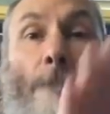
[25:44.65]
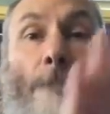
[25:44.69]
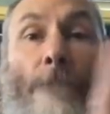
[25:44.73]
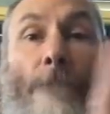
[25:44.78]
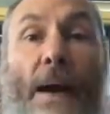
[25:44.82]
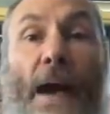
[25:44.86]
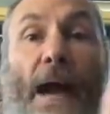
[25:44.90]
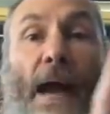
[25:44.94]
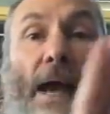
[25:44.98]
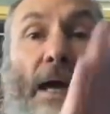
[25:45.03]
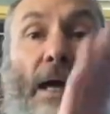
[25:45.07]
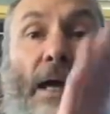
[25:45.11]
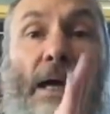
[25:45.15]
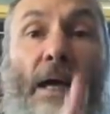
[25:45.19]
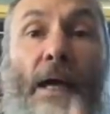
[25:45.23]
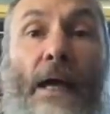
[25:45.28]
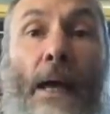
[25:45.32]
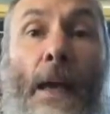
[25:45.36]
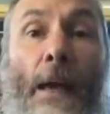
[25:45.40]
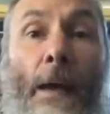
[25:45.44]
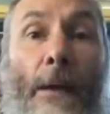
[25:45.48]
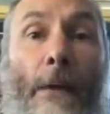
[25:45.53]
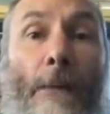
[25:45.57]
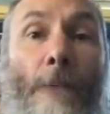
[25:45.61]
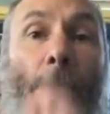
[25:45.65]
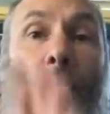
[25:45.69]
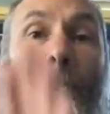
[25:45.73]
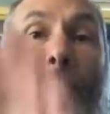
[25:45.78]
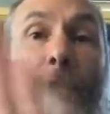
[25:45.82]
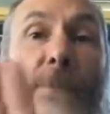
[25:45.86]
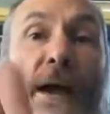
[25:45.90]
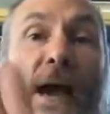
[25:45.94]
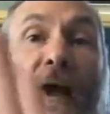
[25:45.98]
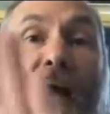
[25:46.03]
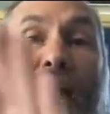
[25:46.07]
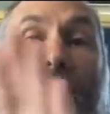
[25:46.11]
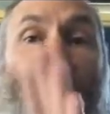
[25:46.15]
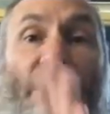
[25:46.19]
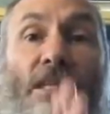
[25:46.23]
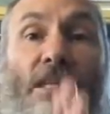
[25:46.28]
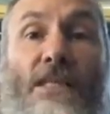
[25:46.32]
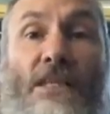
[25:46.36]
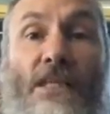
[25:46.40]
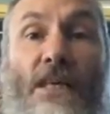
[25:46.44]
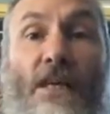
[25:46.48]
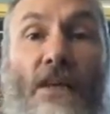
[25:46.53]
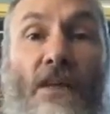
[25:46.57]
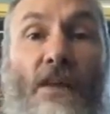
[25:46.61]
back, back,
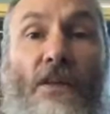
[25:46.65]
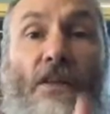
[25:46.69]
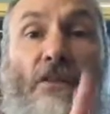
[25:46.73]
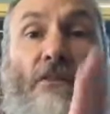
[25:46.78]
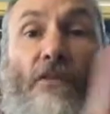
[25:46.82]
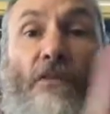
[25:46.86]
till the